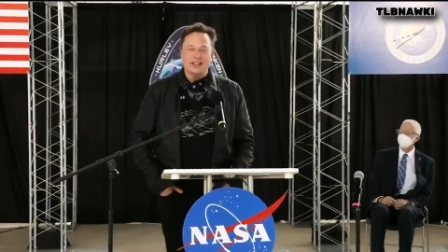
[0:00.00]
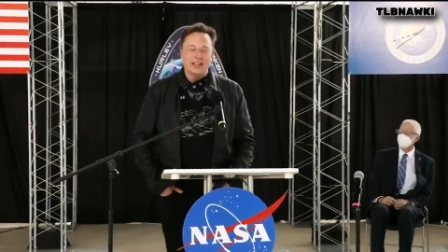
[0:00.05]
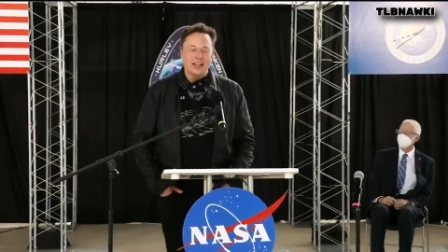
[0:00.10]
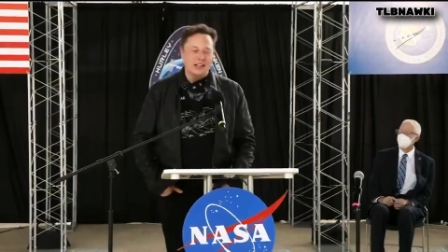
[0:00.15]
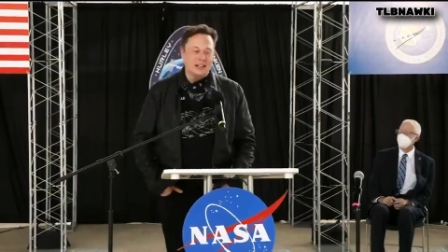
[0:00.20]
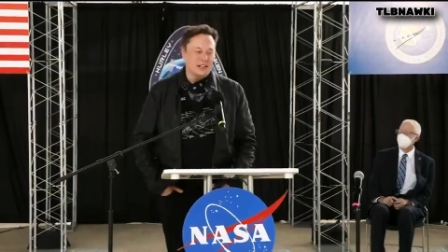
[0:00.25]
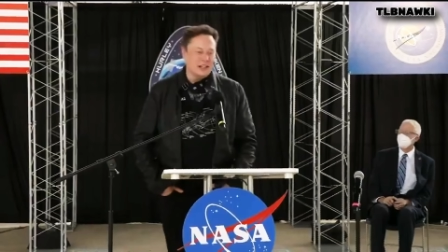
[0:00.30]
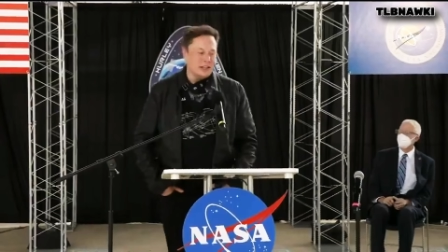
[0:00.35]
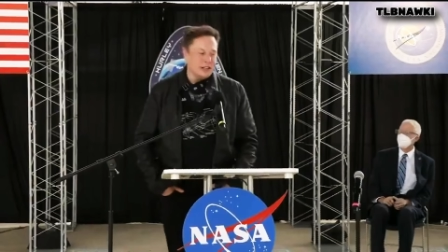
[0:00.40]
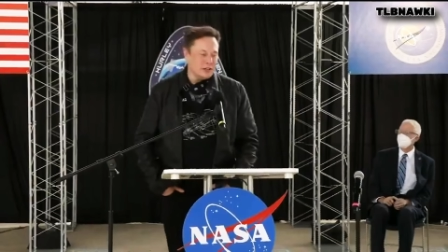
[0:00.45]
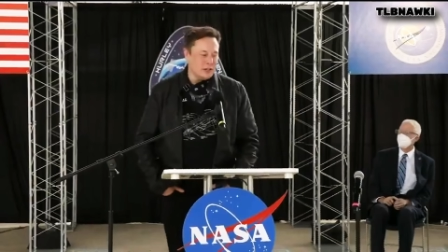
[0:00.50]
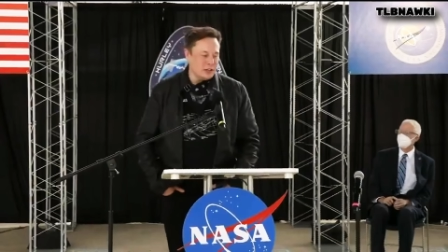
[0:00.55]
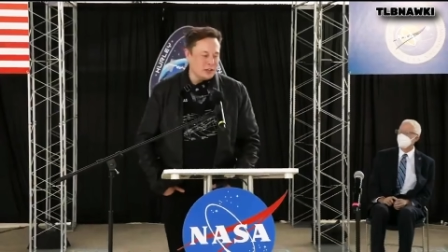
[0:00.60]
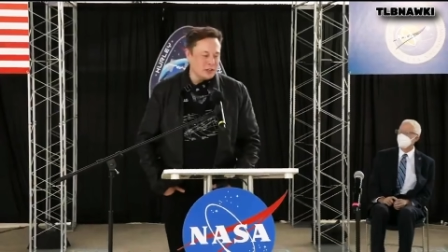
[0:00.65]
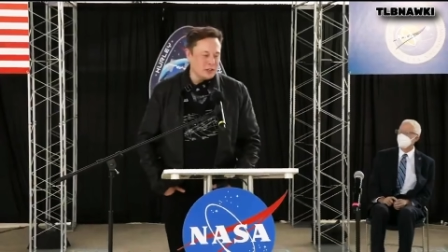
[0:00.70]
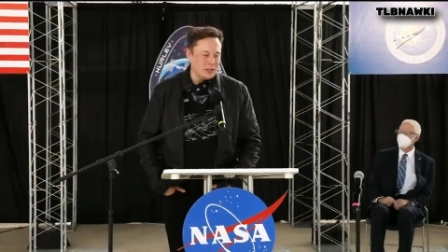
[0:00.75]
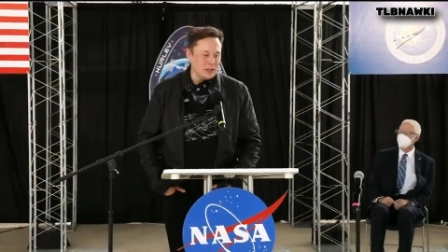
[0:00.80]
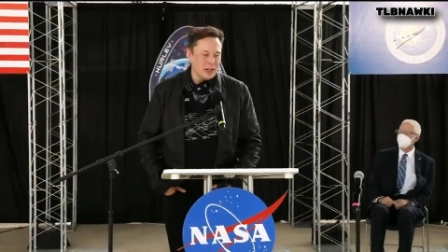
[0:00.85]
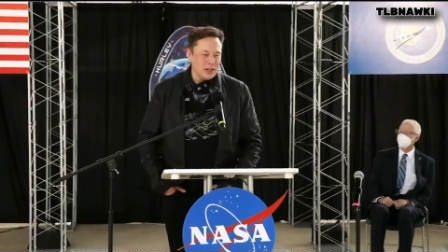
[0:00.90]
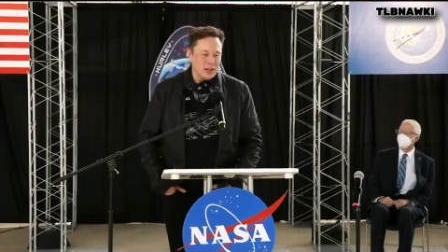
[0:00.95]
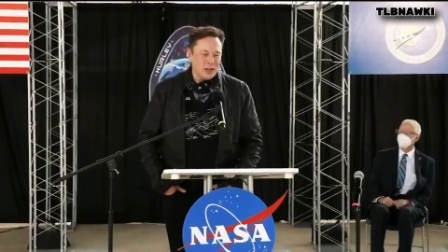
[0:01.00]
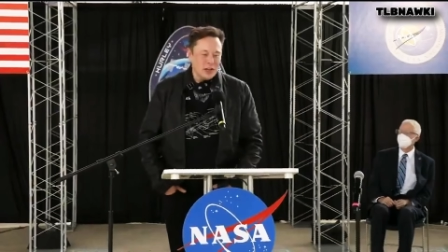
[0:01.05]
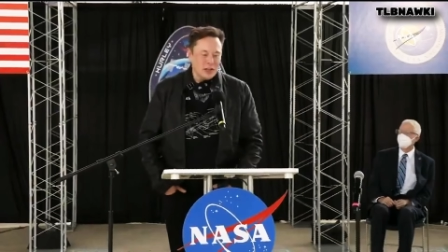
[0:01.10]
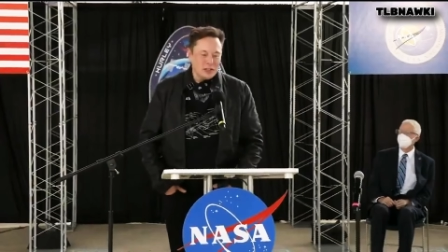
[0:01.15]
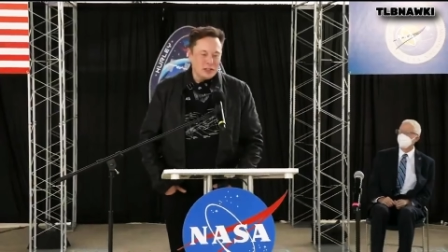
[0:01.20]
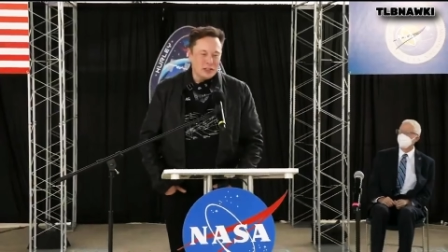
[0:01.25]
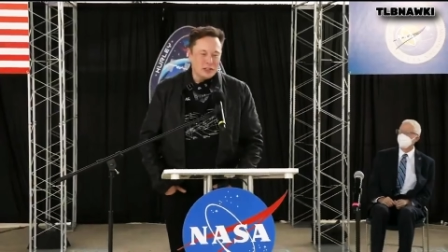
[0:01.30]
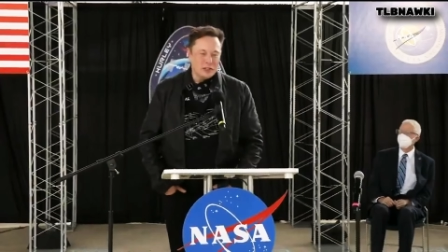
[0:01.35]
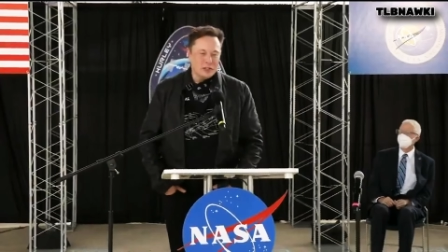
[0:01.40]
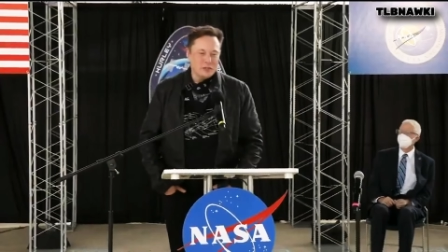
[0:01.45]
eight, 18 years
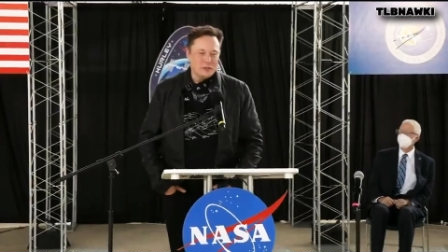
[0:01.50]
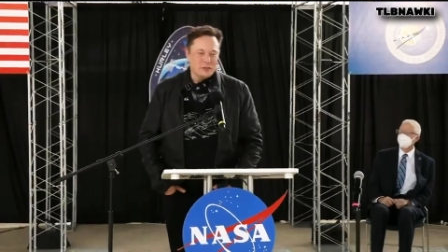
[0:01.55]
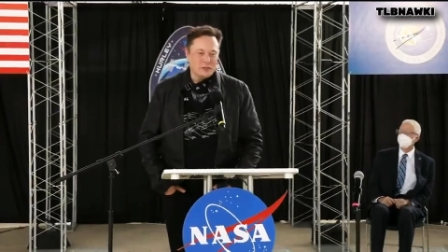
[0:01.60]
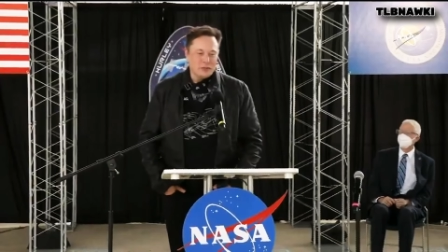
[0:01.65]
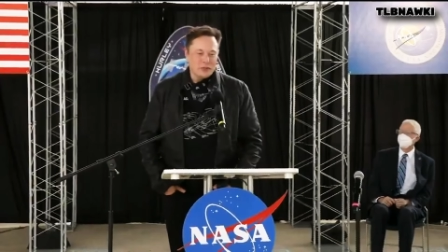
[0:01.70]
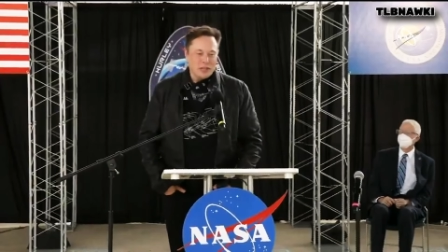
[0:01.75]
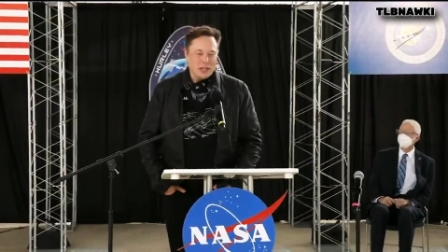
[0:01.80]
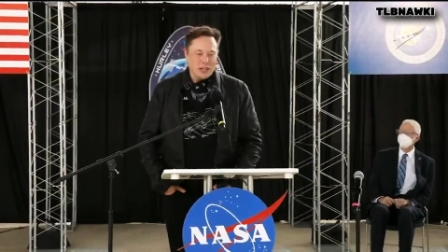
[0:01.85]
to